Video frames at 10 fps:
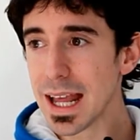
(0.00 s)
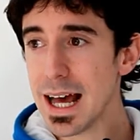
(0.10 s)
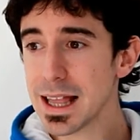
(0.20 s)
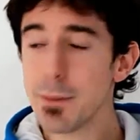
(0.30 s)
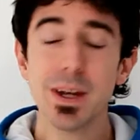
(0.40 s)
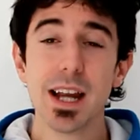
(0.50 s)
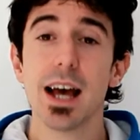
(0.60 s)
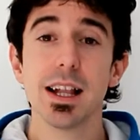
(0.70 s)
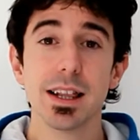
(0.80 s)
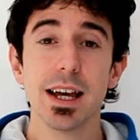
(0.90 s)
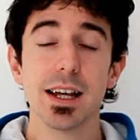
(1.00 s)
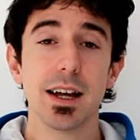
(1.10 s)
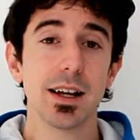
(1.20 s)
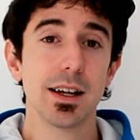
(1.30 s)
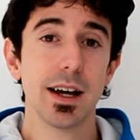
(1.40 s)
And
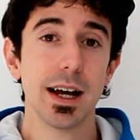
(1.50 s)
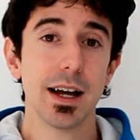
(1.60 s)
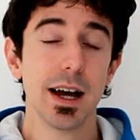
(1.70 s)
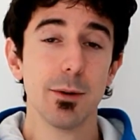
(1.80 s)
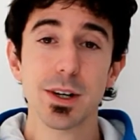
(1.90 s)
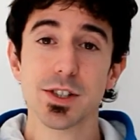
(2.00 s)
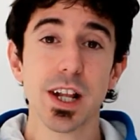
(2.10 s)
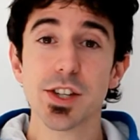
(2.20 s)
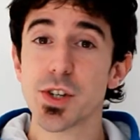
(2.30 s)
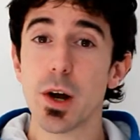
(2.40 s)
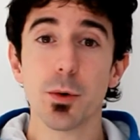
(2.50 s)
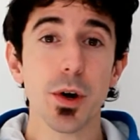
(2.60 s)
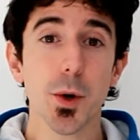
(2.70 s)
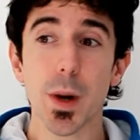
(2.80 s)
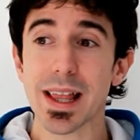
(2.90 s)
I wanted to let you know
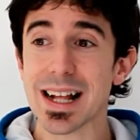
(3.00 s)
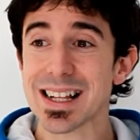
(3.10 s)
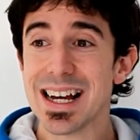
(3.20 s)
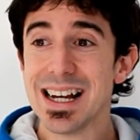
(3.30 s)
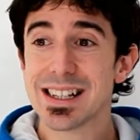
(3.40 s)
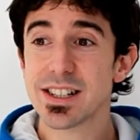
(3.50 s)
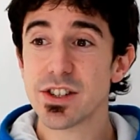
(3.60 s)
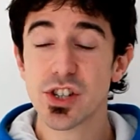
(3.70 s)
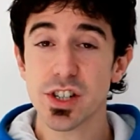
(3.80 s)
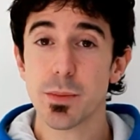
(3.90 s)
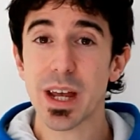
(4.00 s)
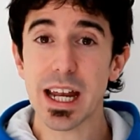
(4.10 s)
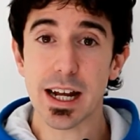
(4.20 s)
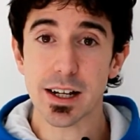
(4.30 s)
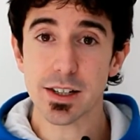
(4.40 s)
real quick that this is just the
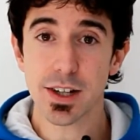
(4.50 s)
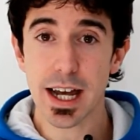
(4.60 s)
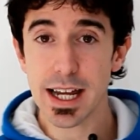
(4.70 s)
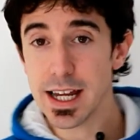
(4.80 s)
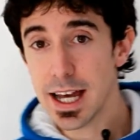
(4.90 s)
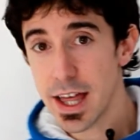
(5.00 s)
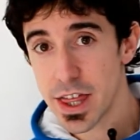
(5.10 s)
beginning, okay?